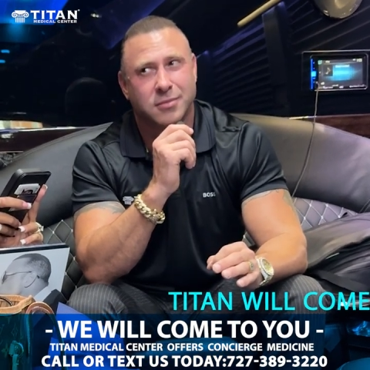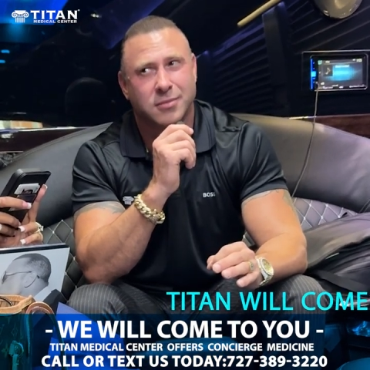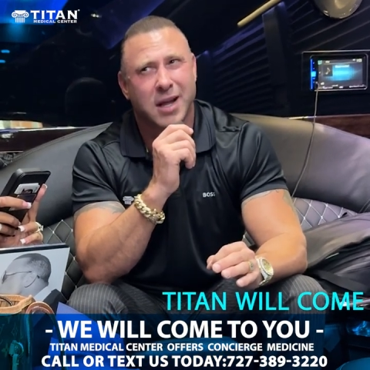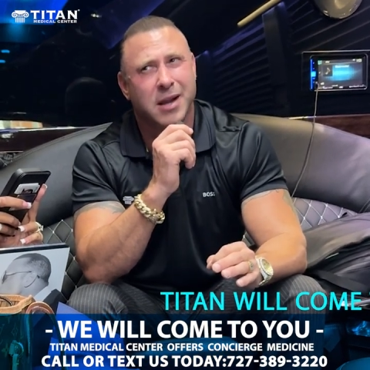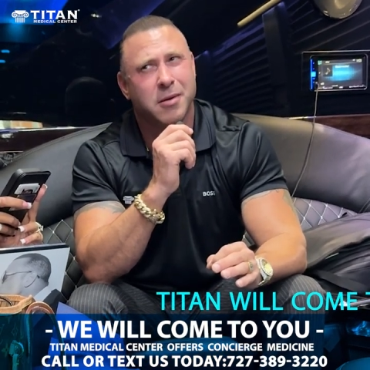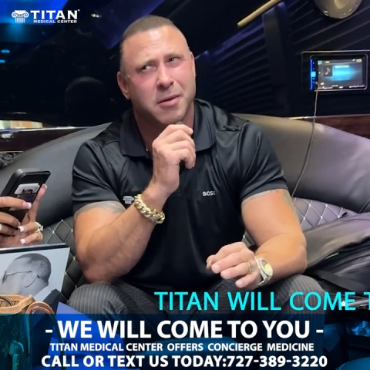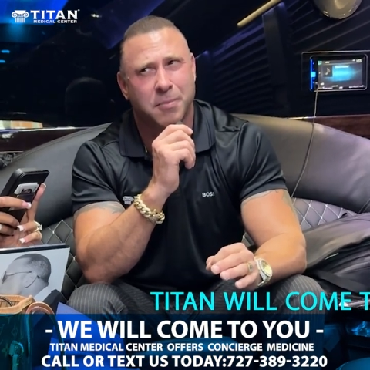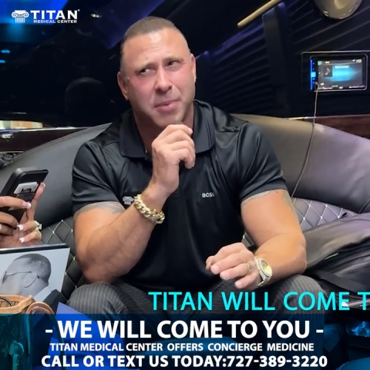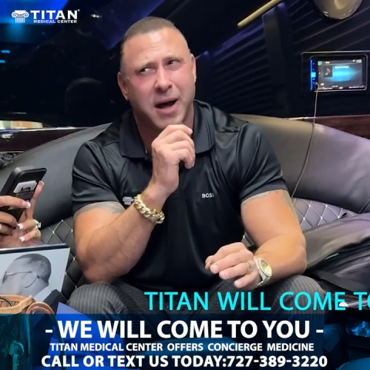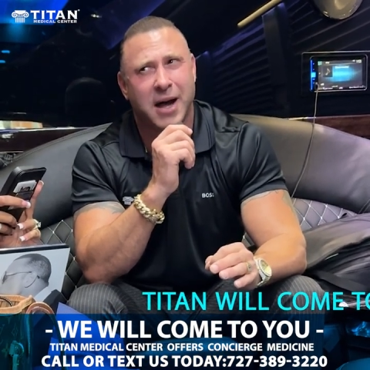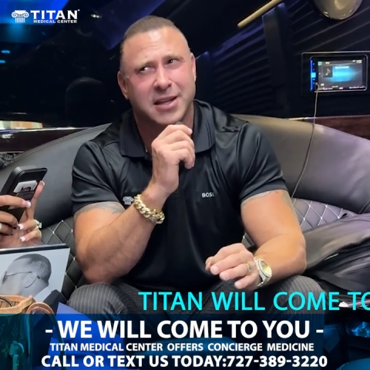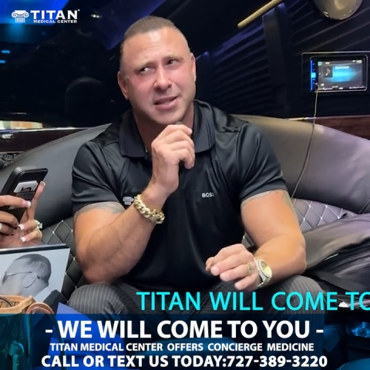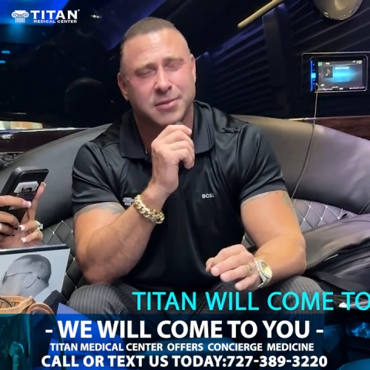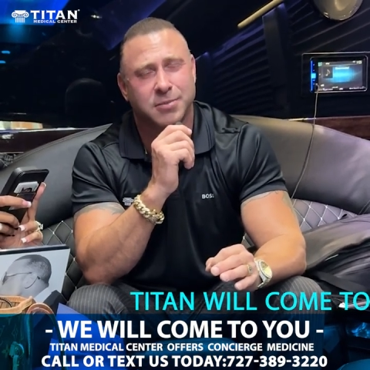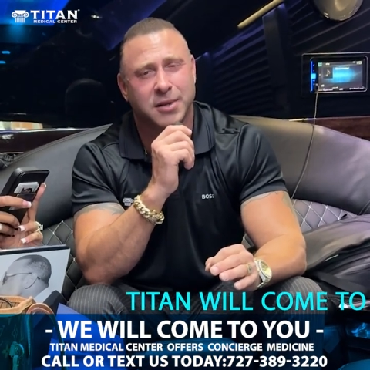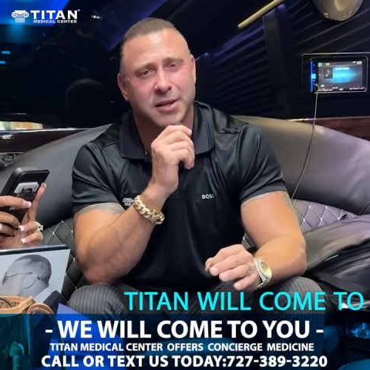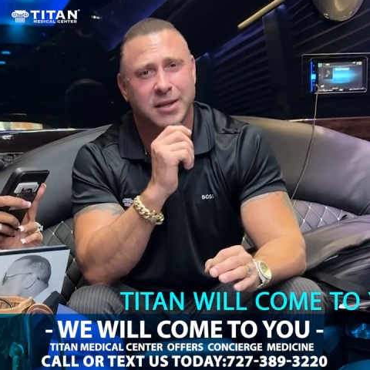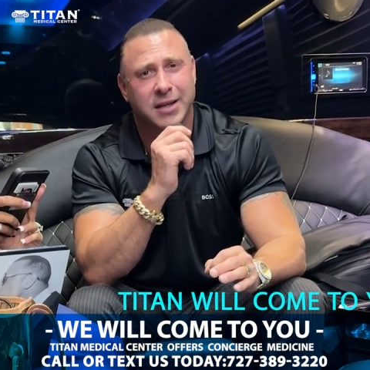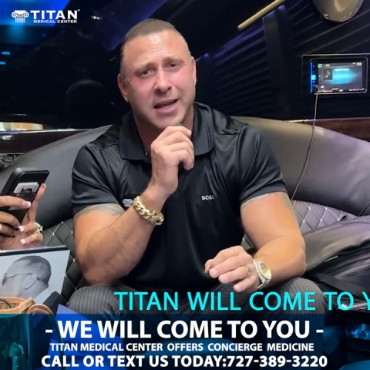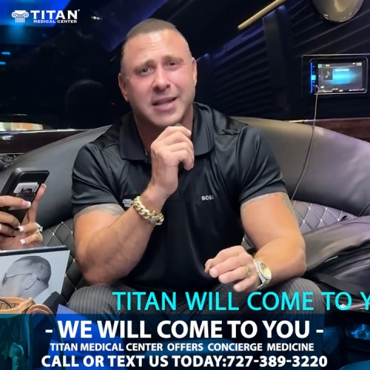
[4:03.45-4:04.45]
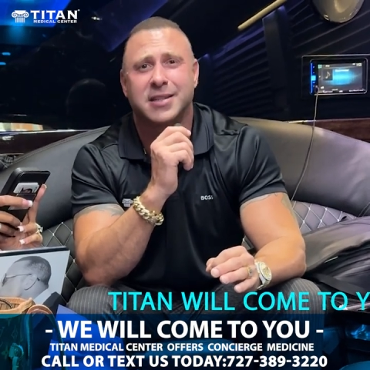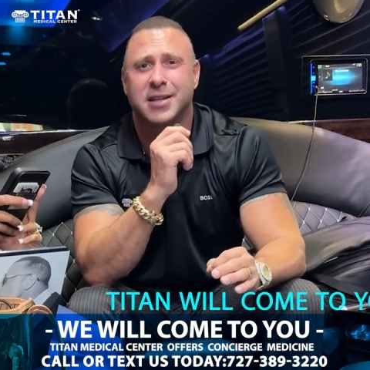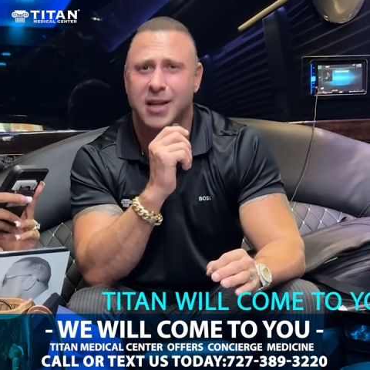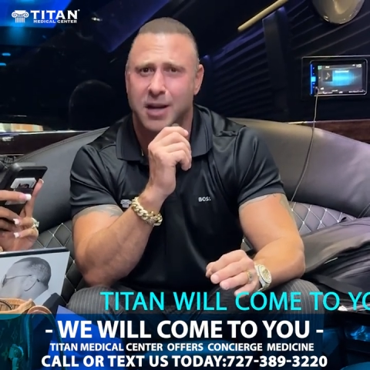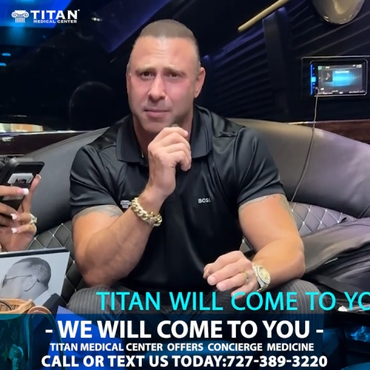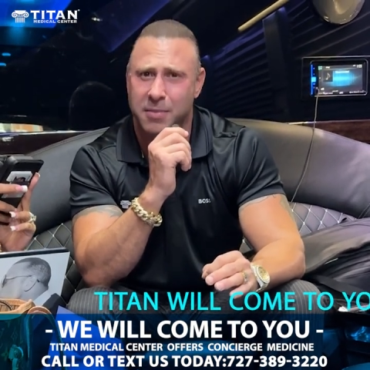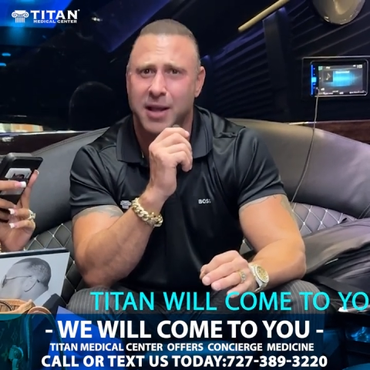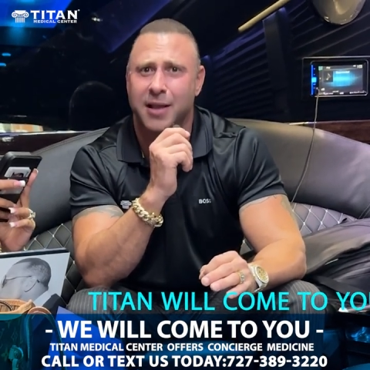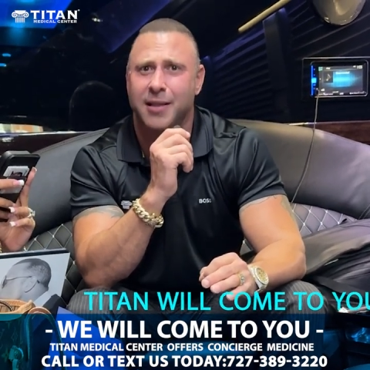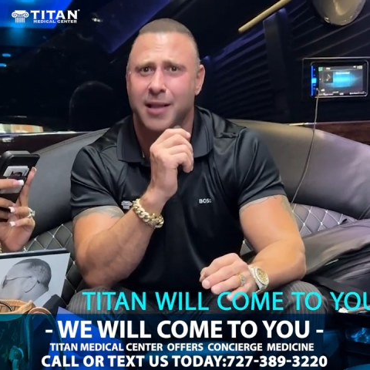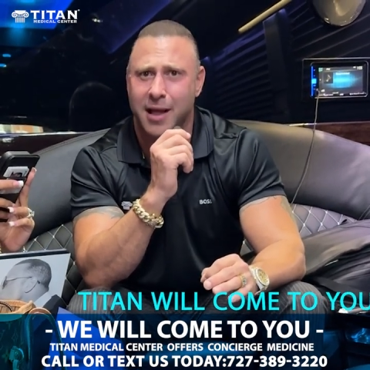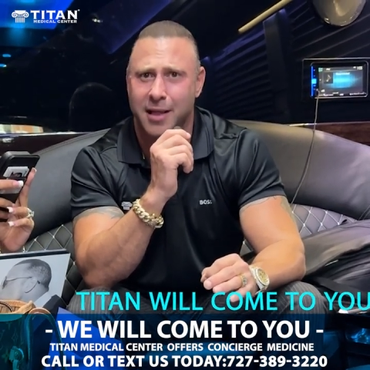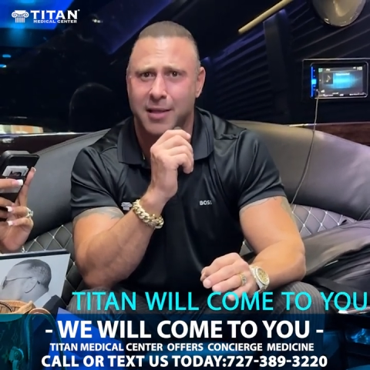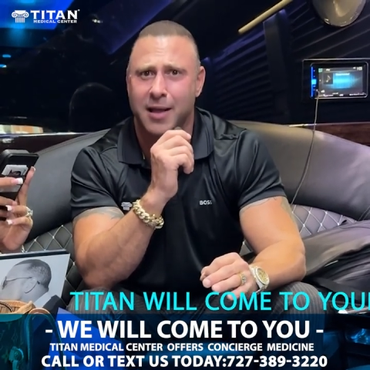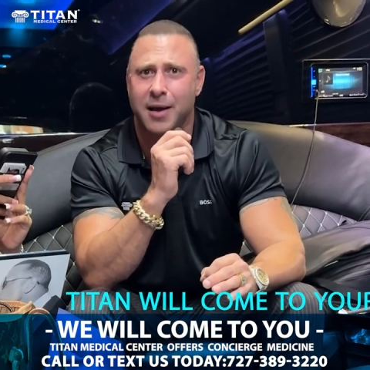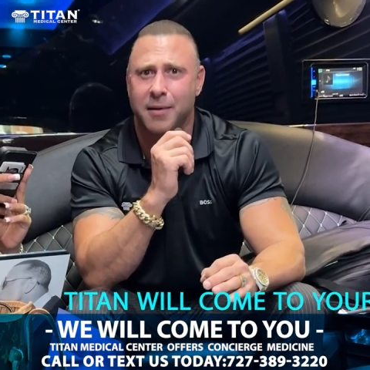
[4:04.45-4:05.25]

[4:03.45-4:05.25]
Not even possibly, it's gonna be a lot,